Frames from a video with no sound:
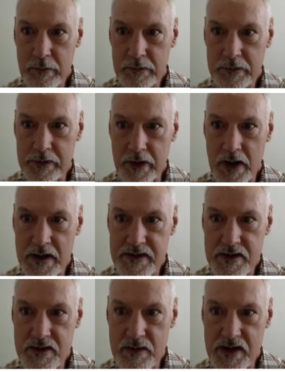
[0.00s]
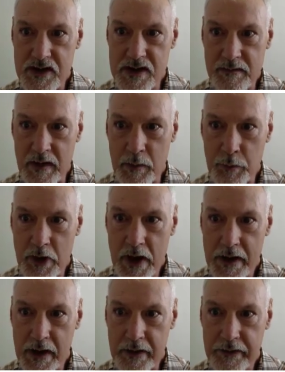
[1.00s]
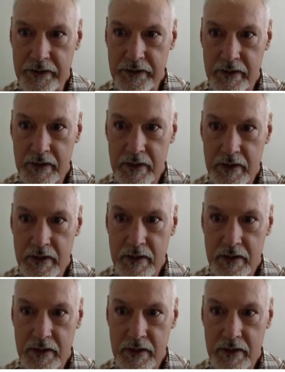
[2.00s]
is equal to the concentration of our products